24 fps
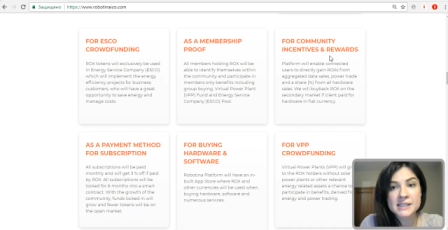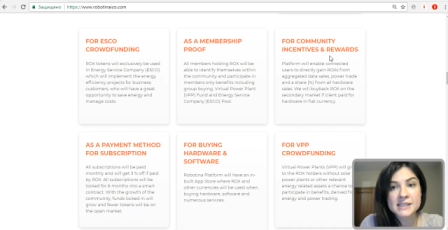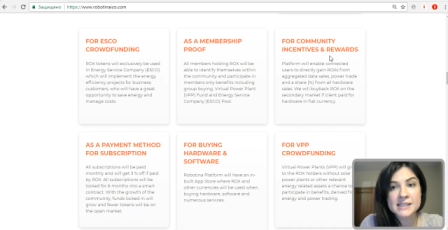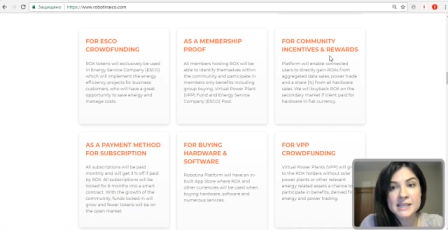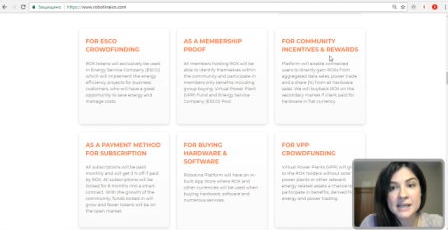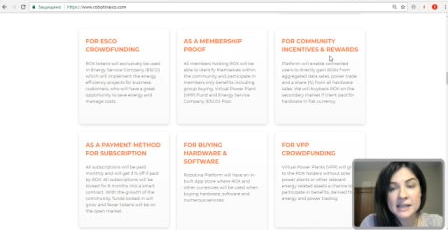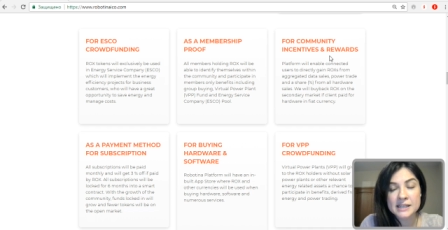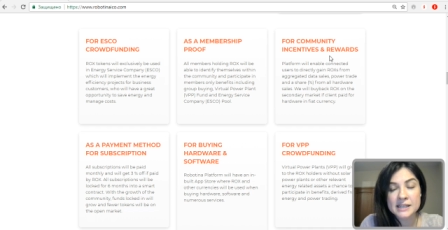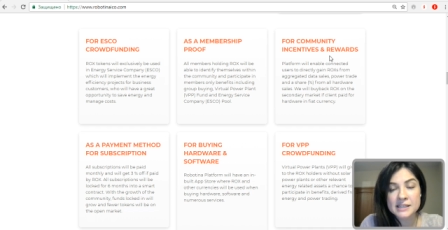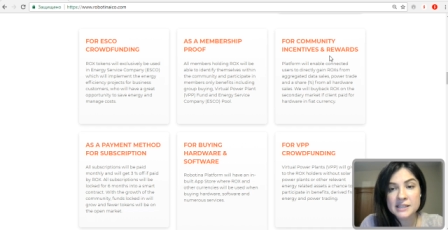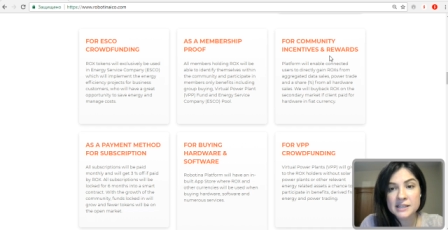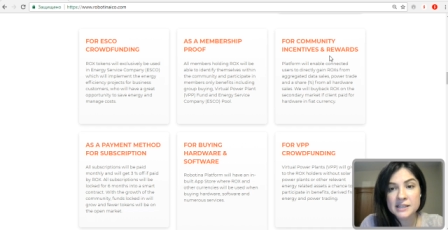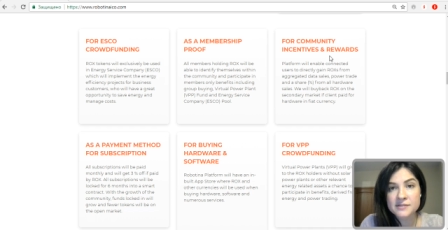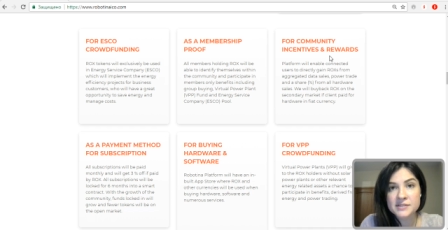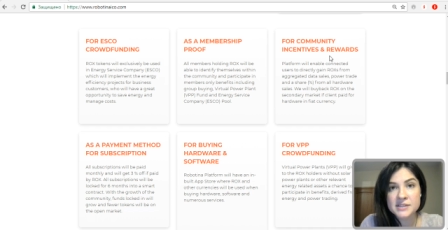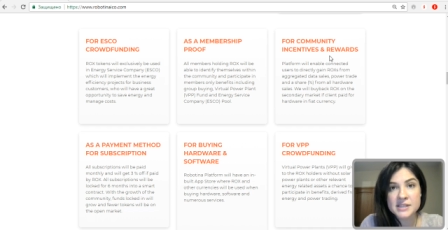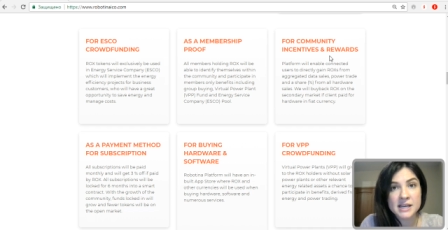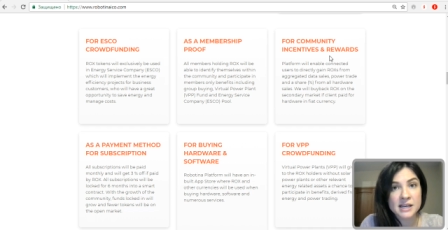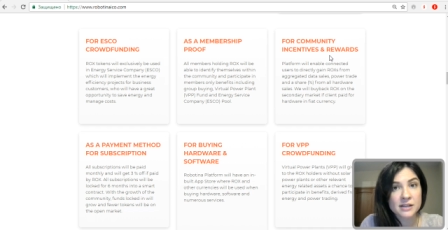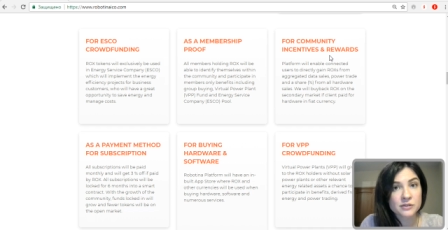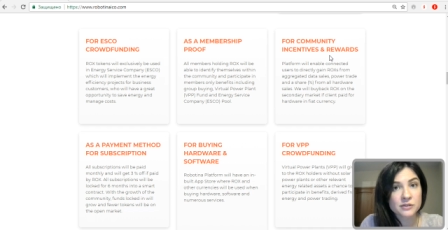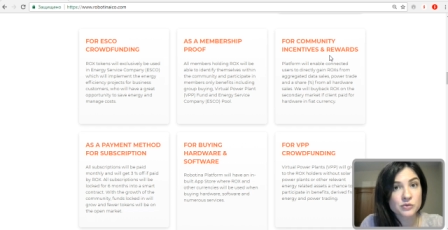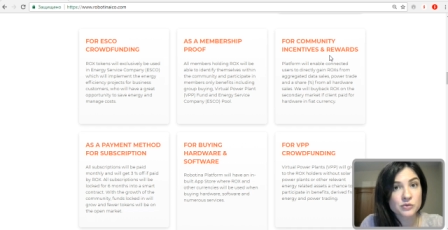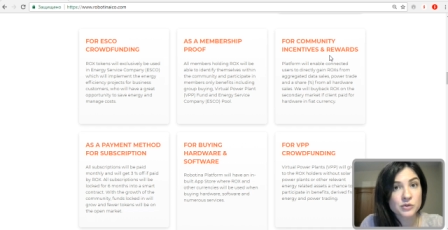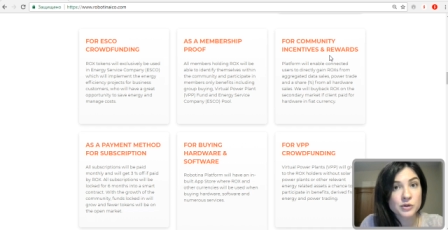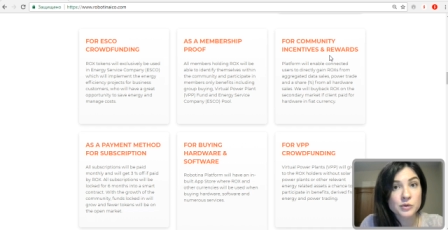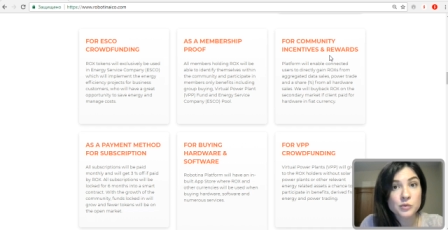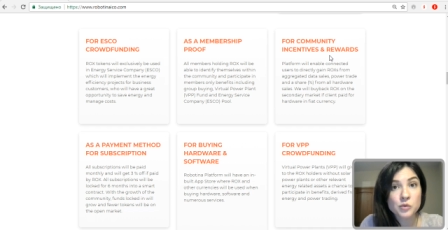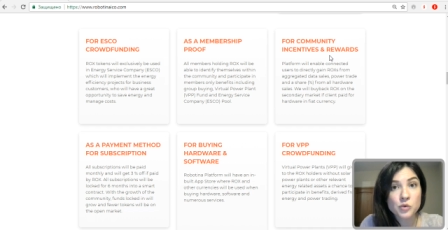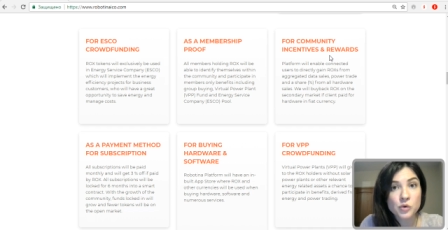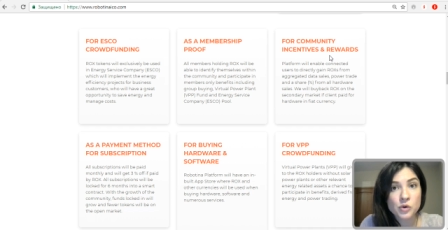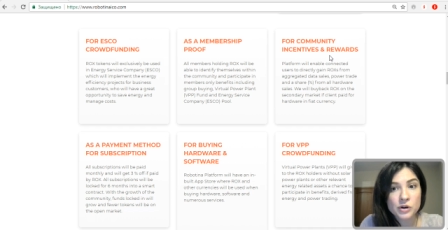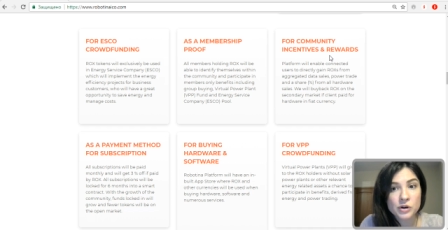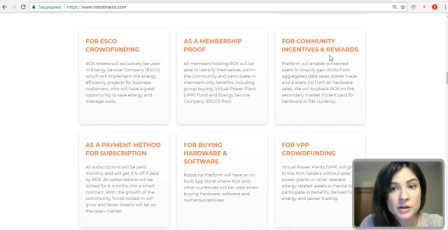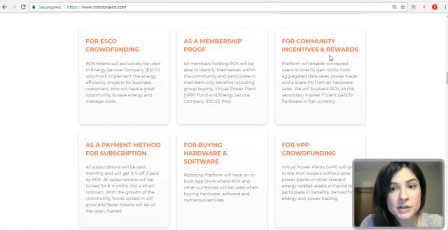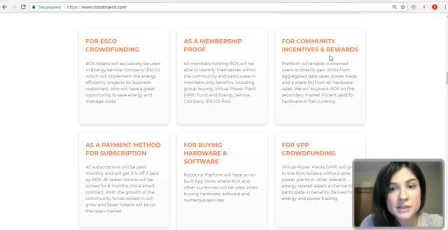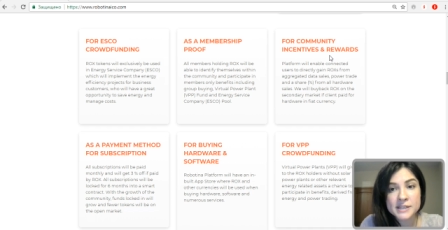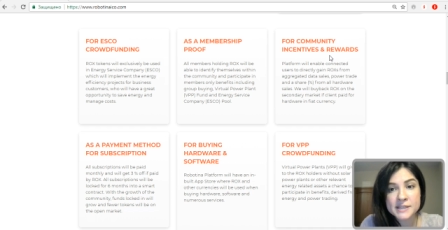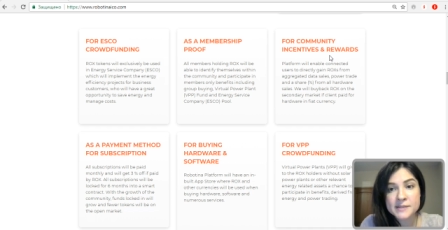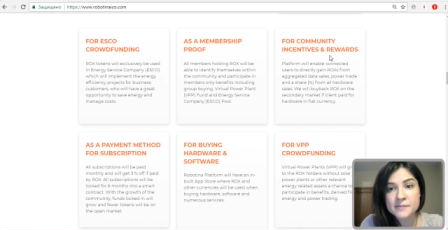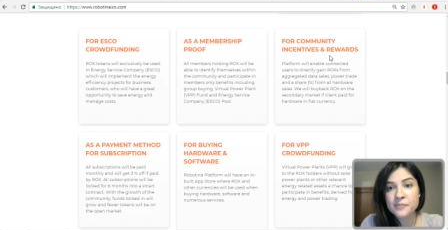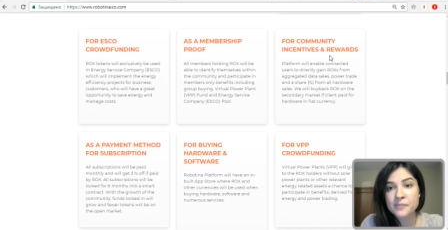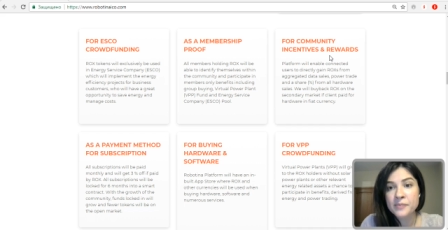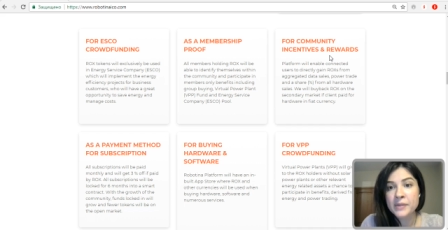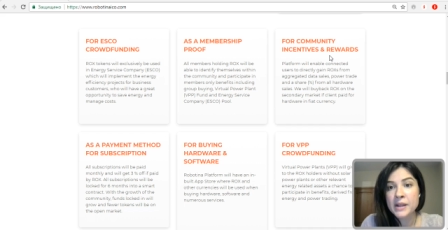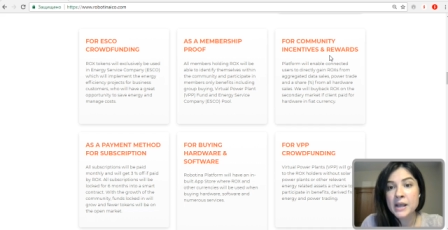incentives and rewards.